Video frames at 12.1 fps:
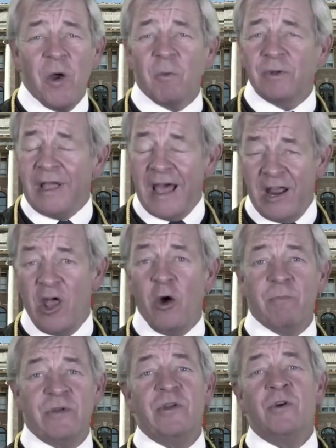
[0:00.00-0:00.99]
will not
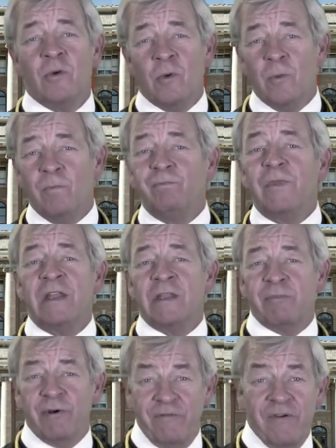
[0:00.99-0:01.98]
help you in the
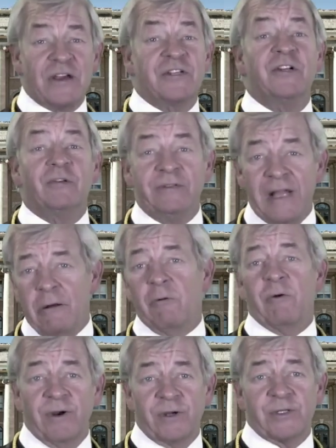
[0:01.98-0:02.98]
professional
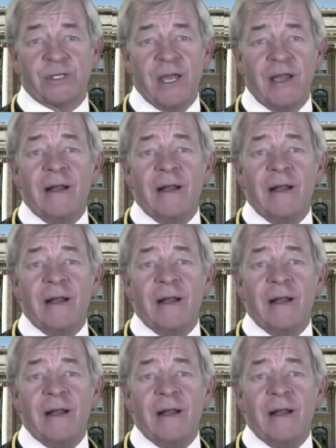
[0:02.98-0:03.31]
networks